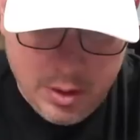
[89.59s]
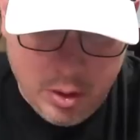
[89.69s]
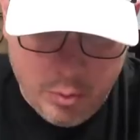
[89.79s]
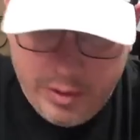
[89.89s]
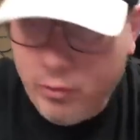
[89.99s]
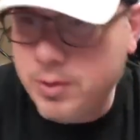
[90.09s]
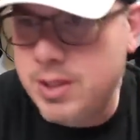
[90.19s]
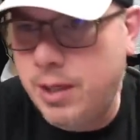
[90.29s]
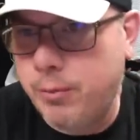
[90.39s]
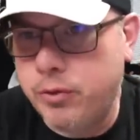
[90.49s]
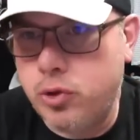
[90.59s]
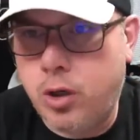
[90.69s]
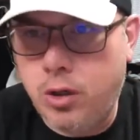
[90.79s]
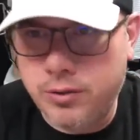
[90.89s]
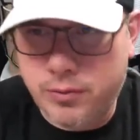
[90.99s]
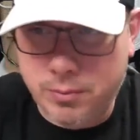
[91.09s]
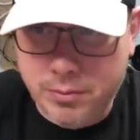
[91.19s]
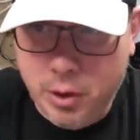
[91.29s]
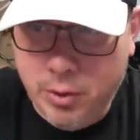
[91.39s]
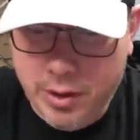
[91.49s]
Hope everyone's not in withdrawals from
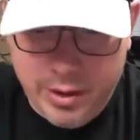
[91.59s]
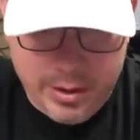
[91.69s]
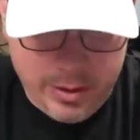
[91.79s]
no